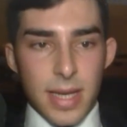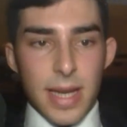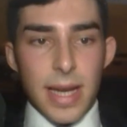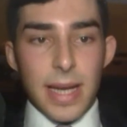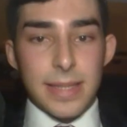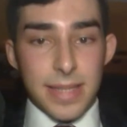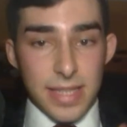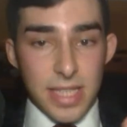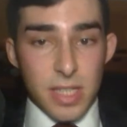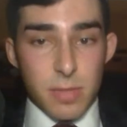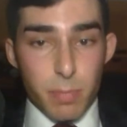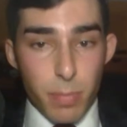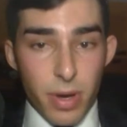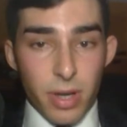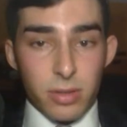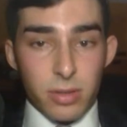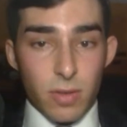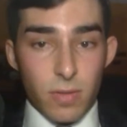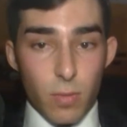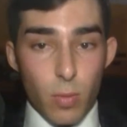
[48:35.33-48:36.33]
and this is
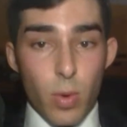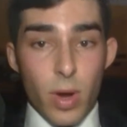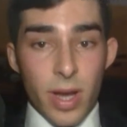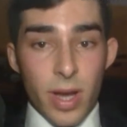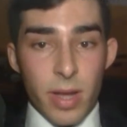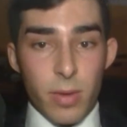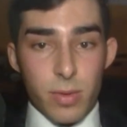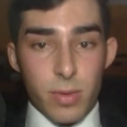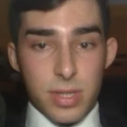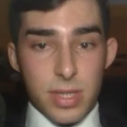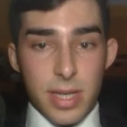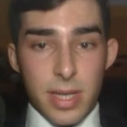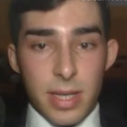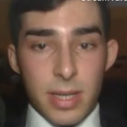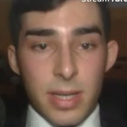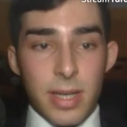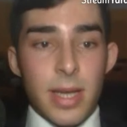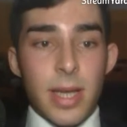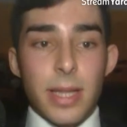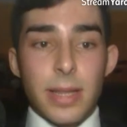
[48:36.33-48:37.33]
part of why I was
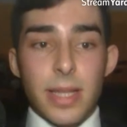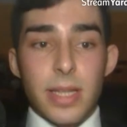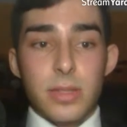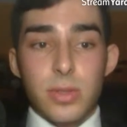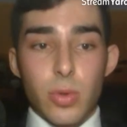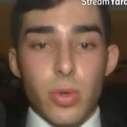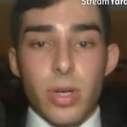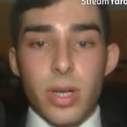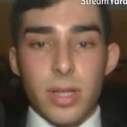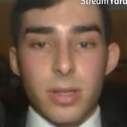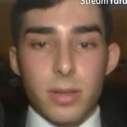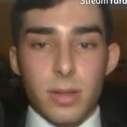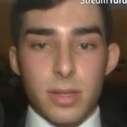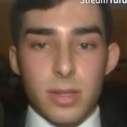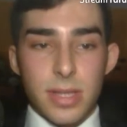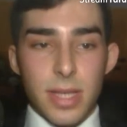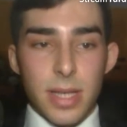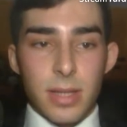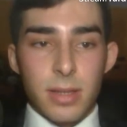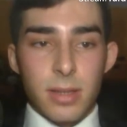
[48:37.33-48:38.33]
saying that you don't
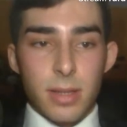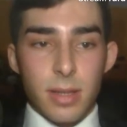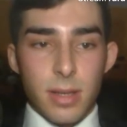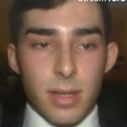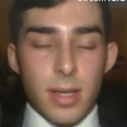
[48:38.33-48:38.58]
understand